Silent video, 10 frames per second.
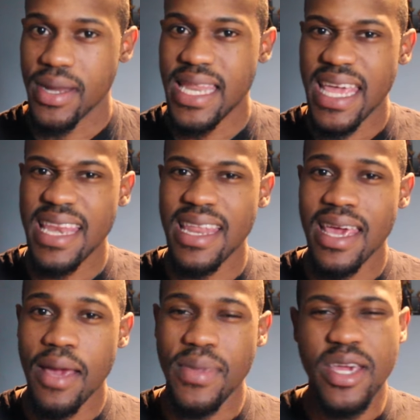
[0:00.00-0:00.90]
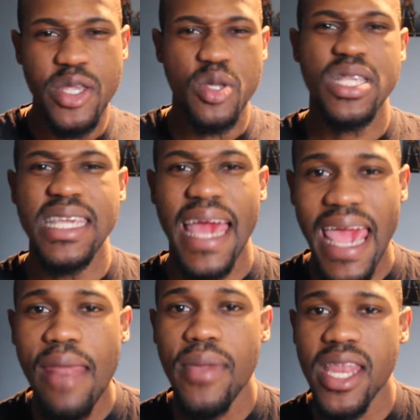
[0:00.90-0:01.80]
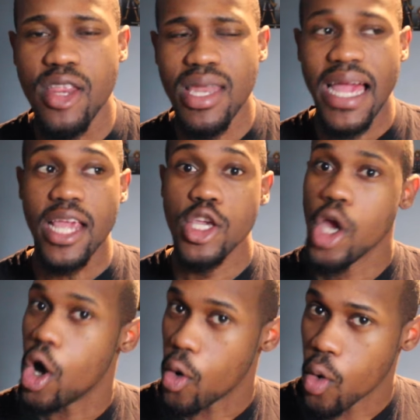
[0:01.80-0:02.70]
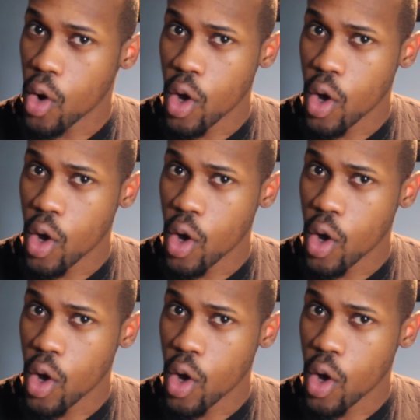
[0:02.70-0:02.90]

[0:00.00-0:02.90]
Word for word: But then, because you see it animated, you're like, yo,